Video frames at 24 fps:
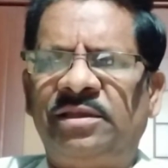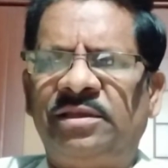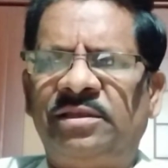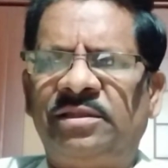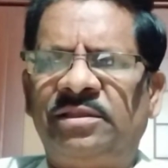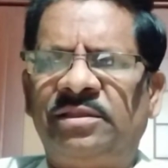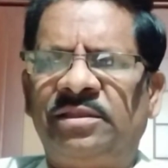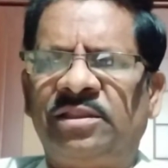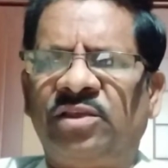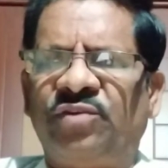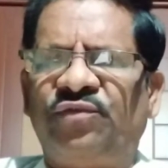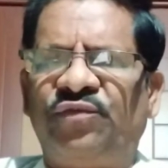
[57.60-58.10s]

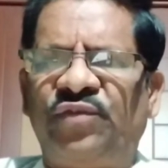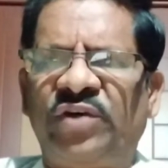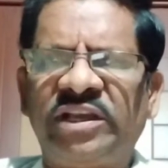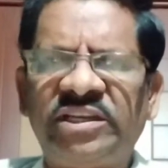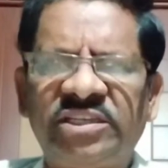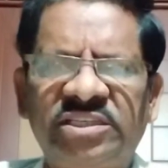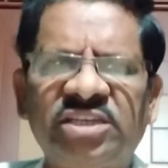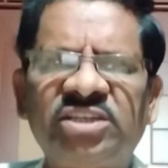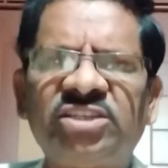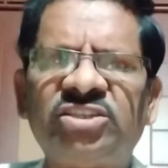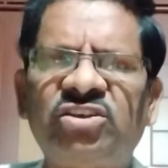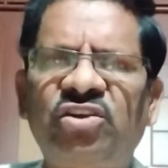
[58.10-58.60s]
the
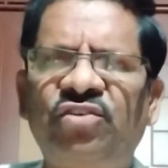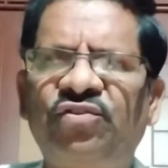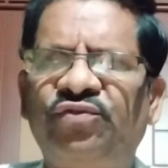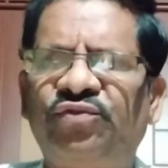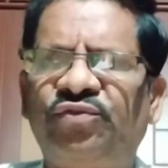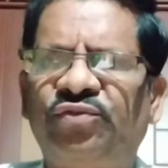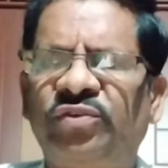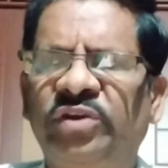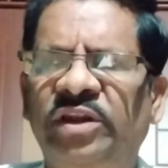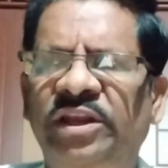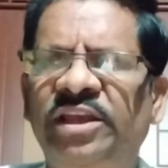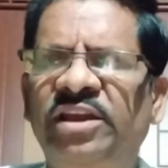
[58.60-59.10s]
functions
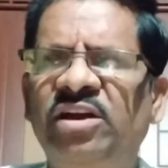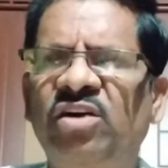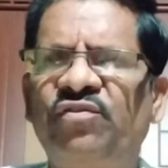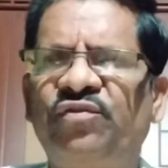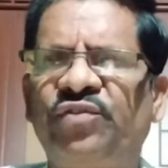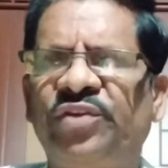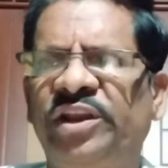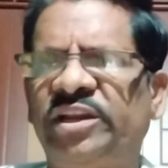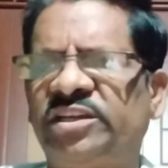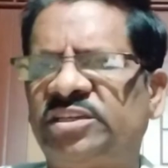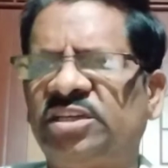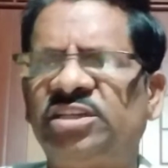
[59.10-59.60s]
of League of
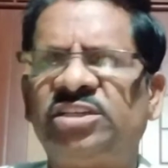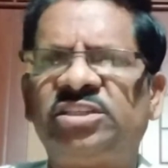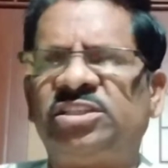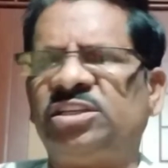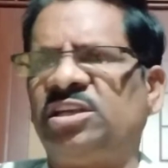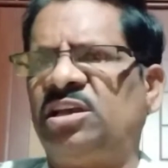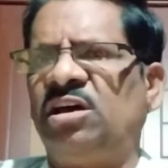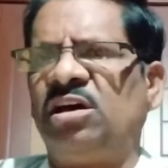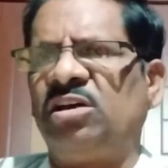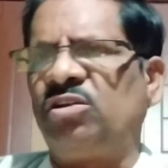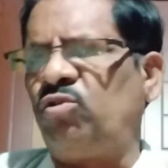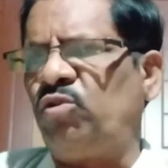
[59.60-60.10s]
Nations
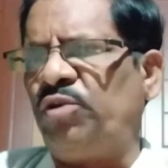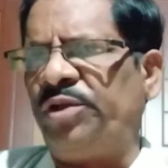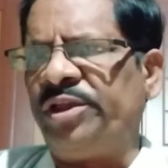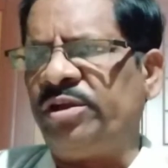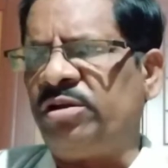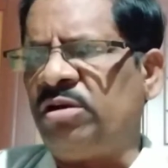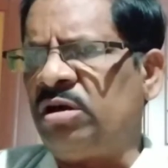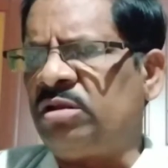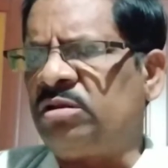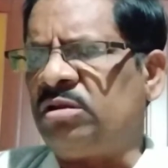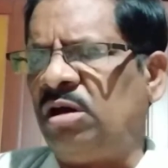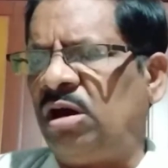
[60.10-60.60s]
are going
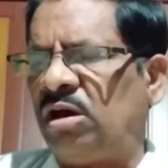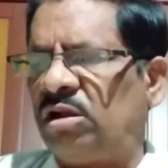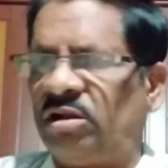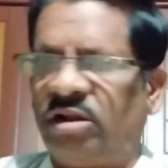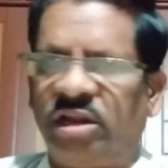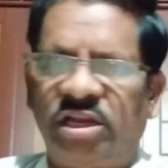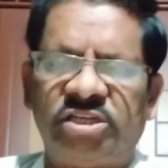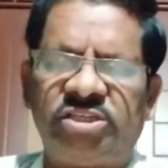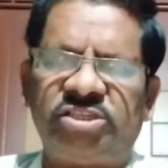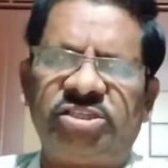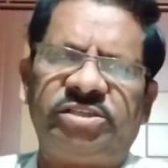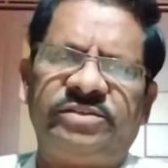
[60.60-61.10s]
on or
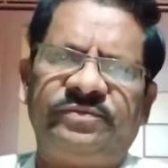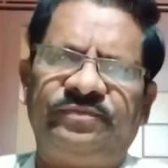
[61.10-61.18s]
not?